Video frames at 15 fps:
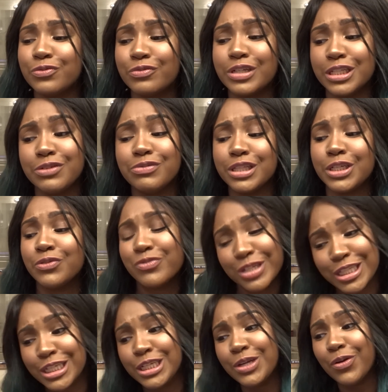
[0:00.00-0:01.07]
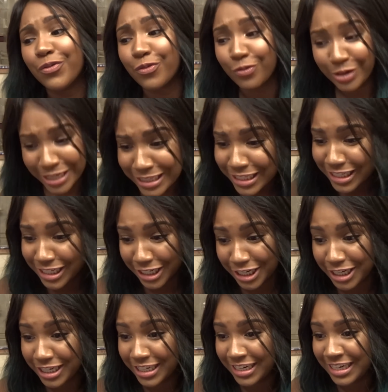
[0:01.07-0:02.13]
really, really, really, really
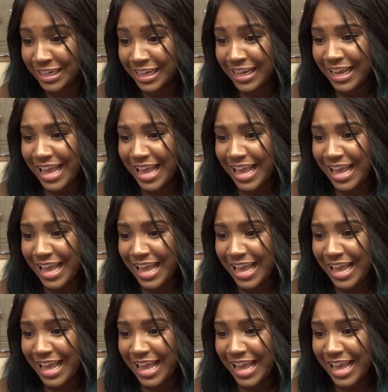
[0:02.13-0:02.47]
good.